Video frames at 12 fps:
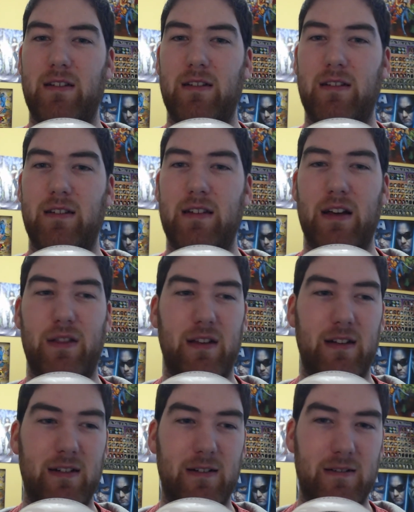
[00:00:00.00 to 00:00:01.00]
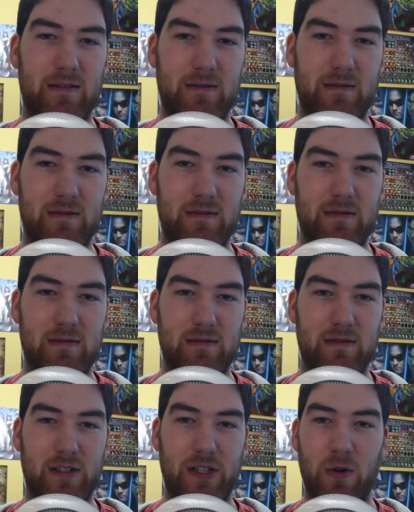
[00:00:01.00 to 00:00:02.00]
nothing
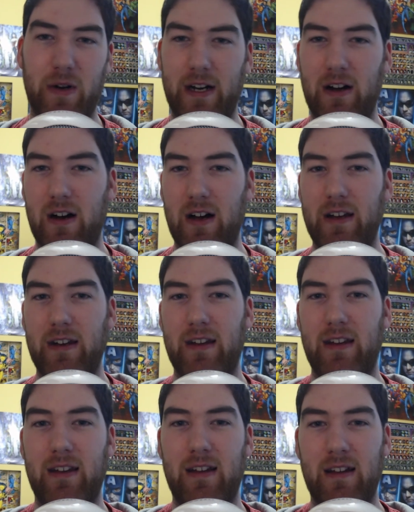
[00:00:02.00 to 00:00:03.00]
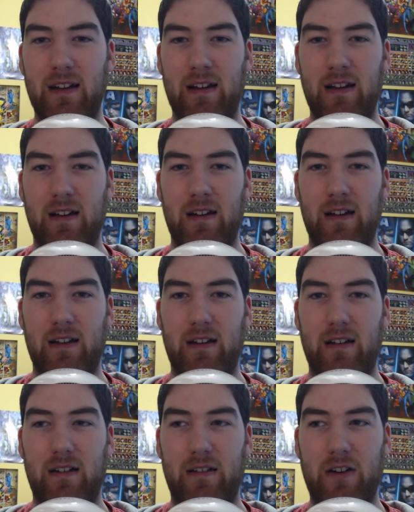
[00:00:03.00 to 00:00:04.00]
going on.
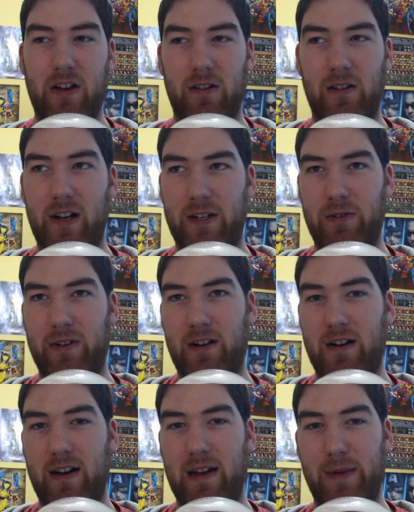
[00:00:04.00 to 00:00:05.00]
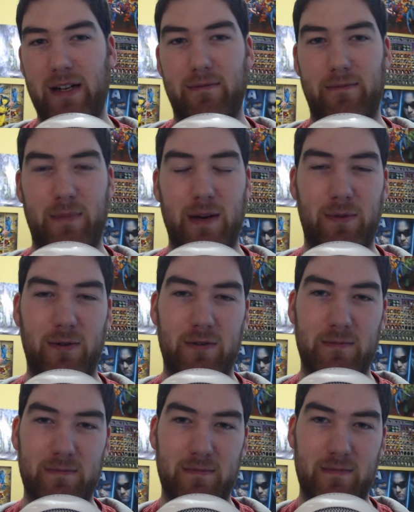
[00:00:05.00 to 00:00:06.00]
Not a lot going on. I mean, people
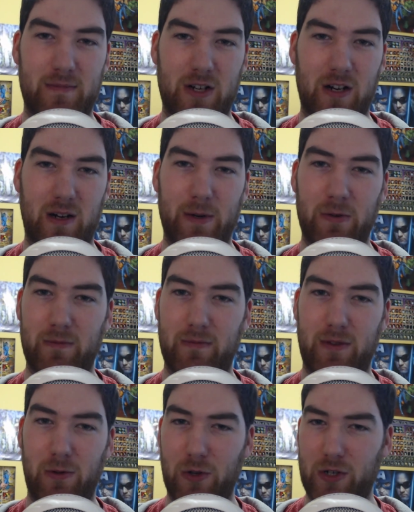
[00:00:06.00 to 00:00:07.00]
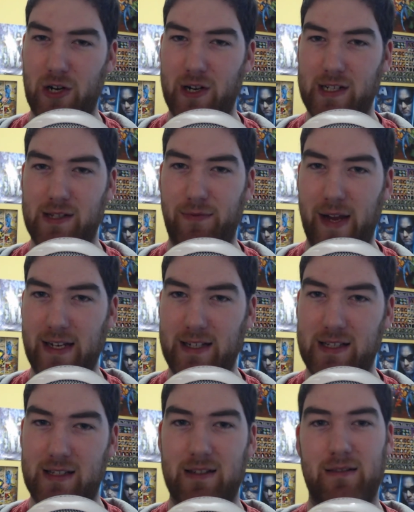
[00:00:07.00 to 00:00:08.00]
talk about the look on his
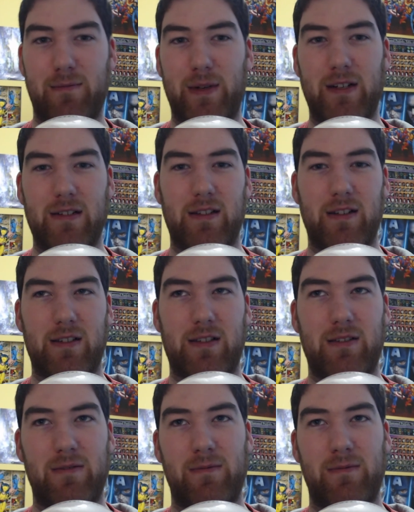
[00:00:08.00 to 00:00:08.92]
face because that's